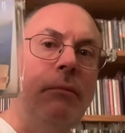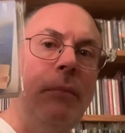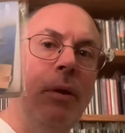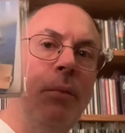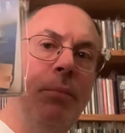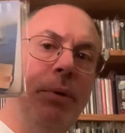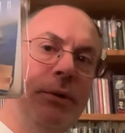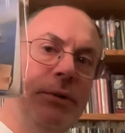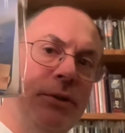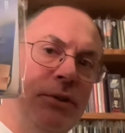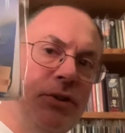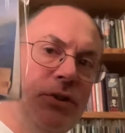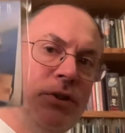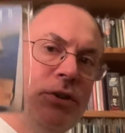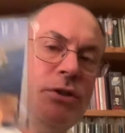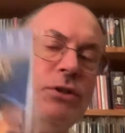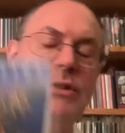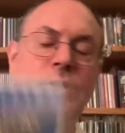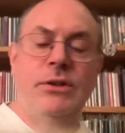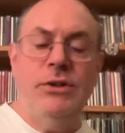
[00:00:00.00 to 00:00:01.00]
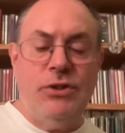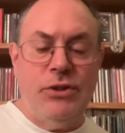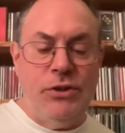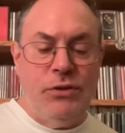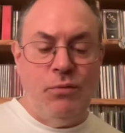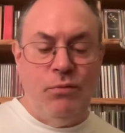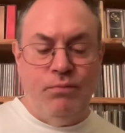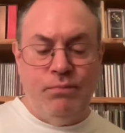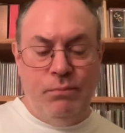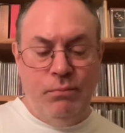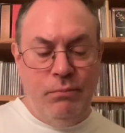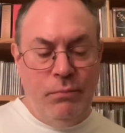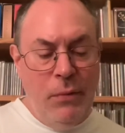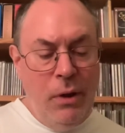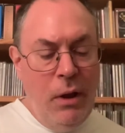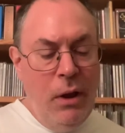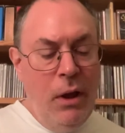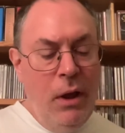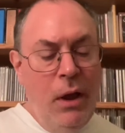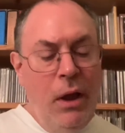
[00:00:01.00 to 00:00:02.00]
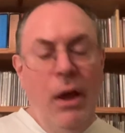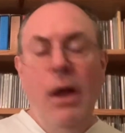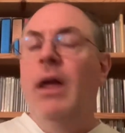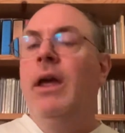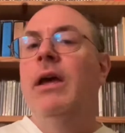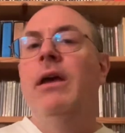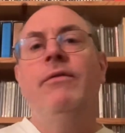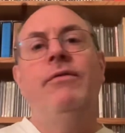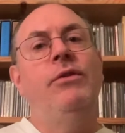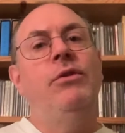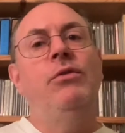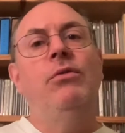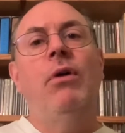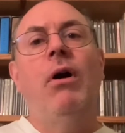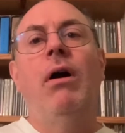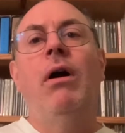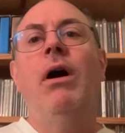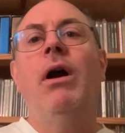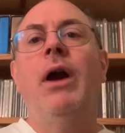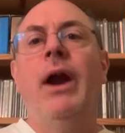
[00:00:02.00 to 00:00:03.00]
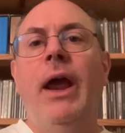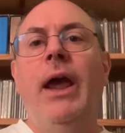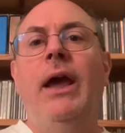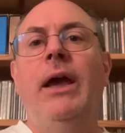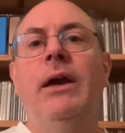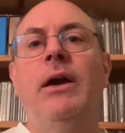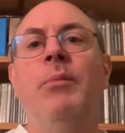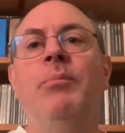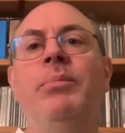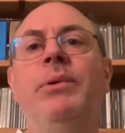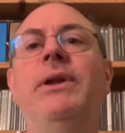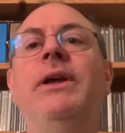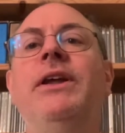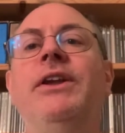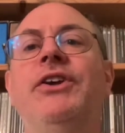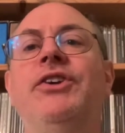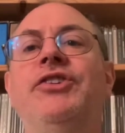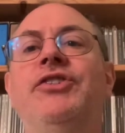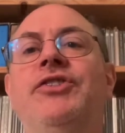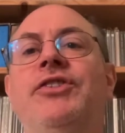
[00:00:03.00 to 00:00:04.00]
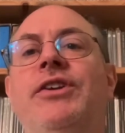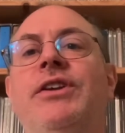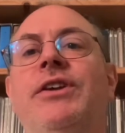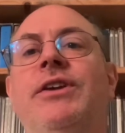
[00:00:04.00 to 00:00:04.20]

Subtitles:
But this is, if you are a completist,